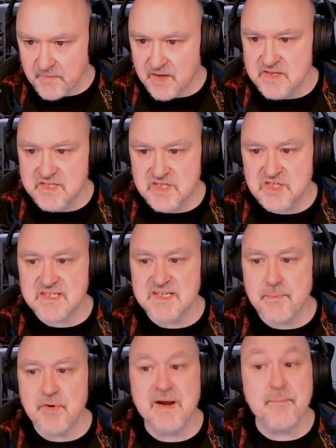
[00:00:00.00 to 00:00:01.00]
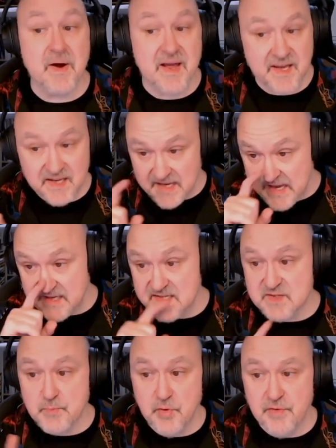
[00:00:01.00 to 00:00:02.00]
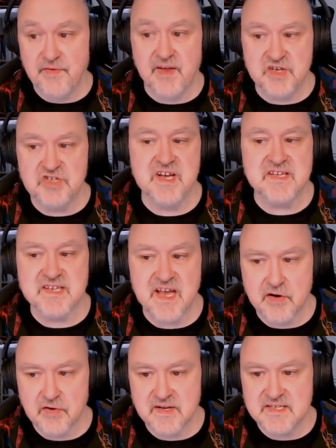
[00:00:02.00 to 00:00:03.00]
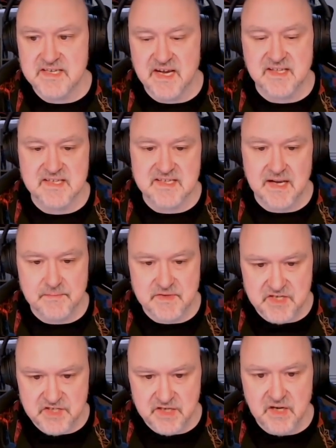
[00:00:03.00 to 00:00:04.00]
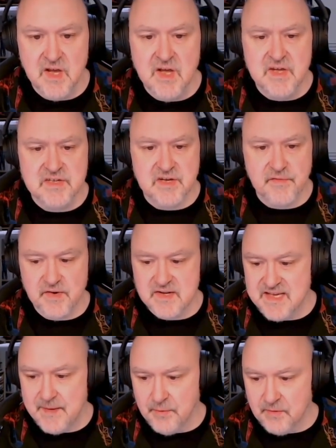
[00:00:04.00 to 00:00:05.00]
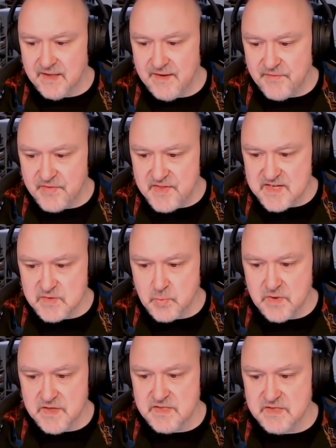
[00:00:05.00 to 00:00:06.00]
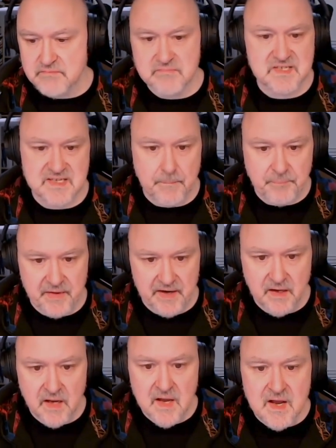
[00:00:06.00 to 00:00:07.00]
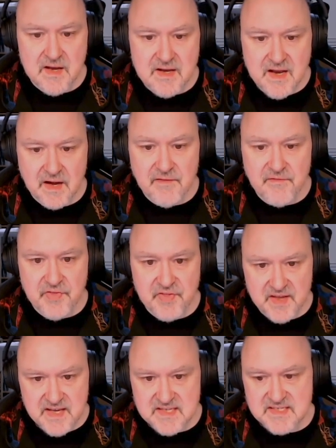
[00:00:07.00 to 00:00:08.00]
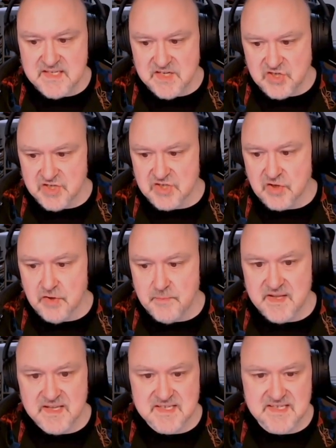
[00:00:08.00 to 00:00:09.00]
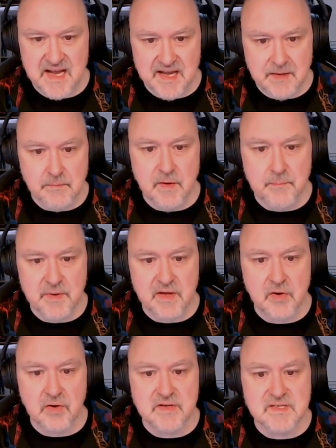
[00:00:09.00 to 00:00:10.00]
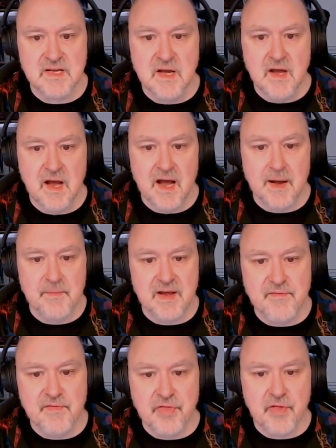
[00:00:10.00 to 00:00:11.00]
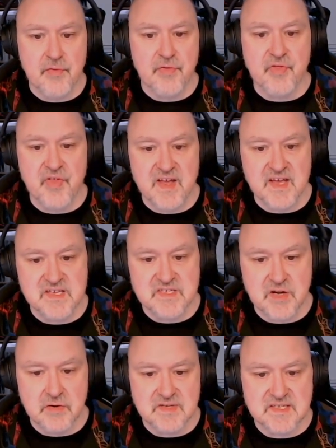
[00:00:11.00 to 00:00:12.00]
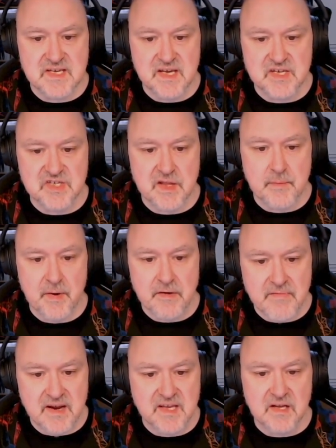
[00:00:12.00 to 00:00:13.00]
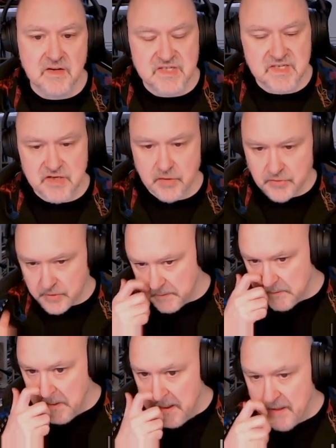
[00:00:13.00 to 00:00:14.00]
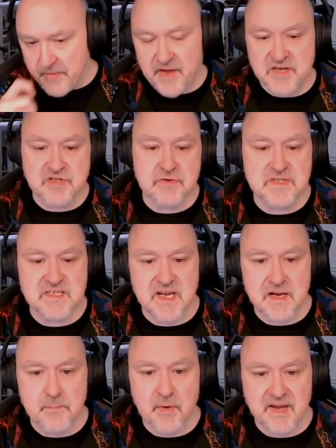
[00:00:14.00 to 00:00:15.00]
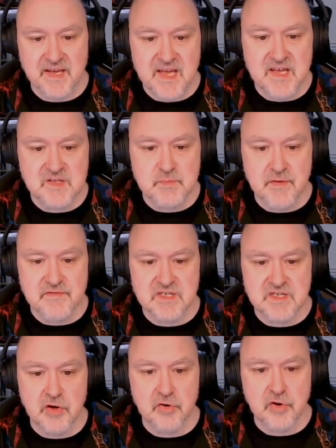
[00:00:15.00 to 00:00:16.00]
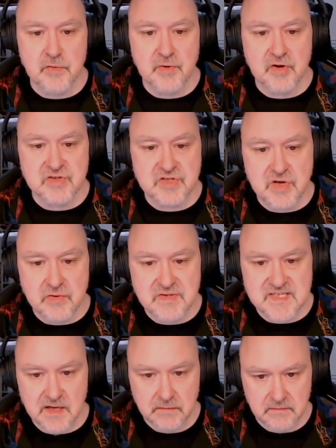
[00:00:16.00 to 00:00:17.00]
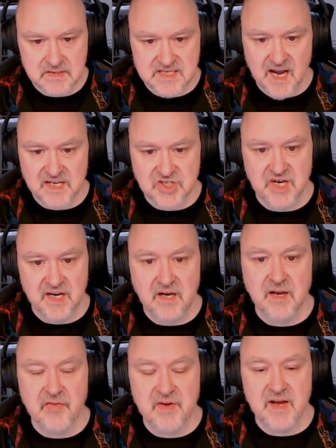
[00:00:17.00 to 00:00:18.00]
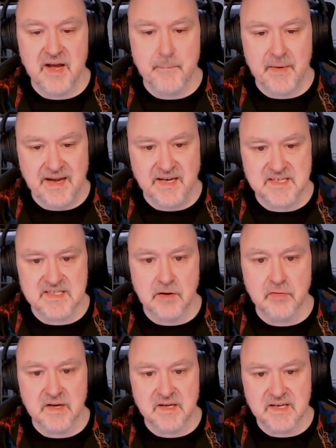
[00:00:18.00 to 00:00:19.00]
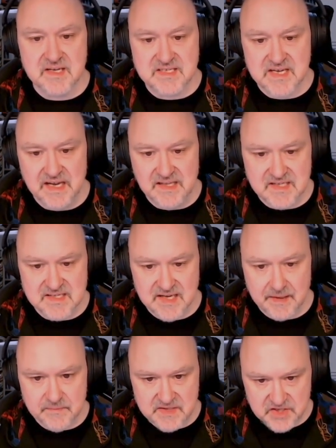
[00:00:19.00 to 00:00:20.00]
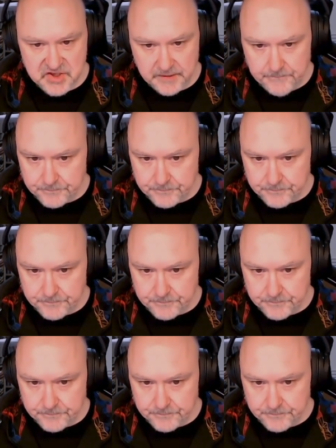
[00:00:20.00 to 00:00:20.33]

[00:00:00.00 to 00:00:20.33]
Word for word: Digits separated by a king's move in chess cannot contain the same digit. So, for example, if this was something, none of these digits could be the same because um, even though these don't see each other by regular Sudoku, they do see it by king's move Sudoku because no touching um, any cell can contain the same digit